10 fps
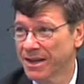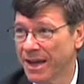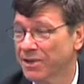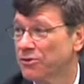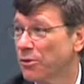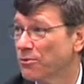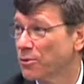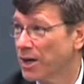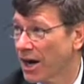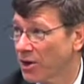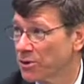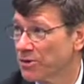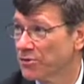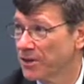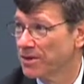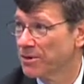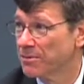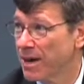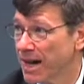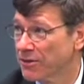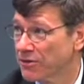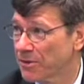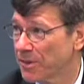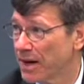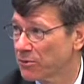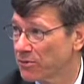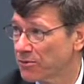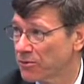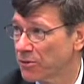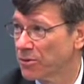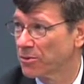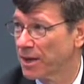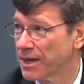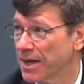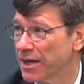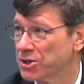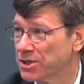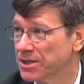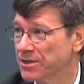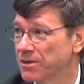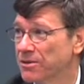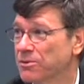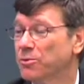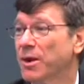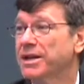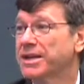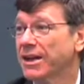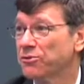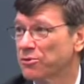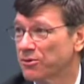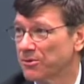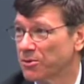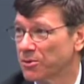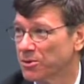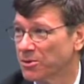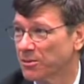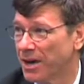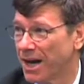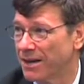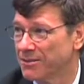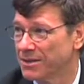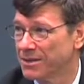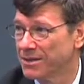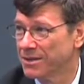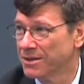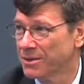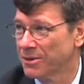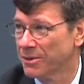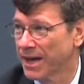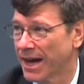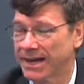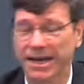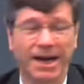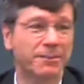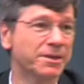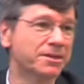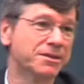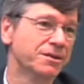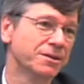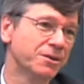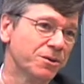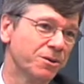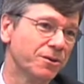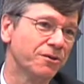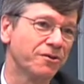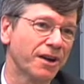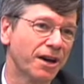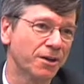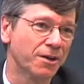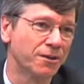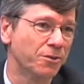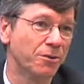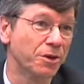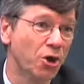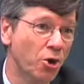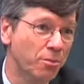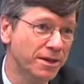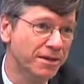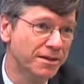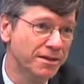And so if we harnessed even modest amounts of solar radiation in the great deserts of the world, the Mojave or the Atacama or the Sahara or the Gobi,